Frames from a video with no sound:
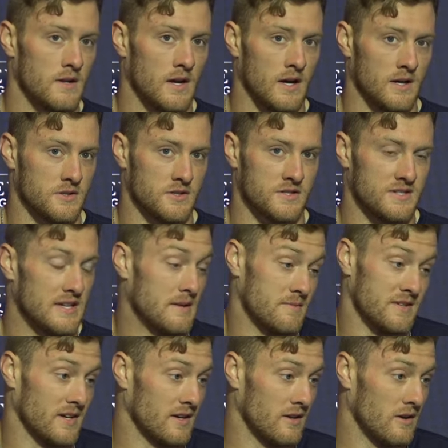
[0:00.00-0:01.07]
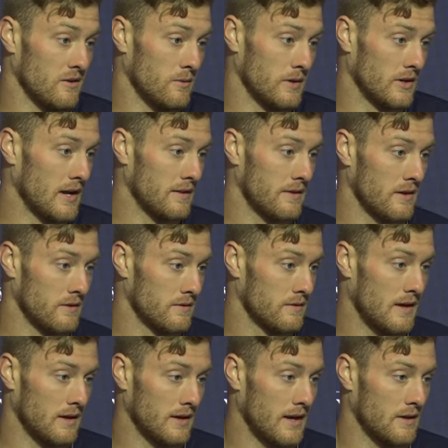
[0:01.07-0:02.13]
uh, it just seems like, you know, when you got the
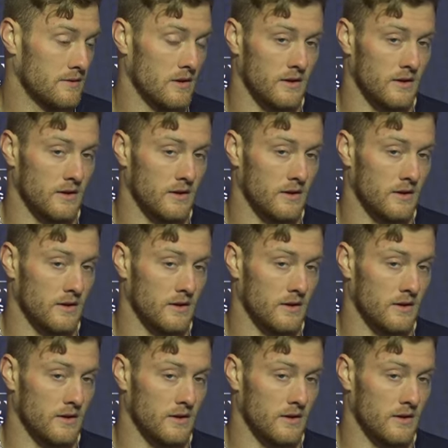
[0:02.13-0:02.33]
get out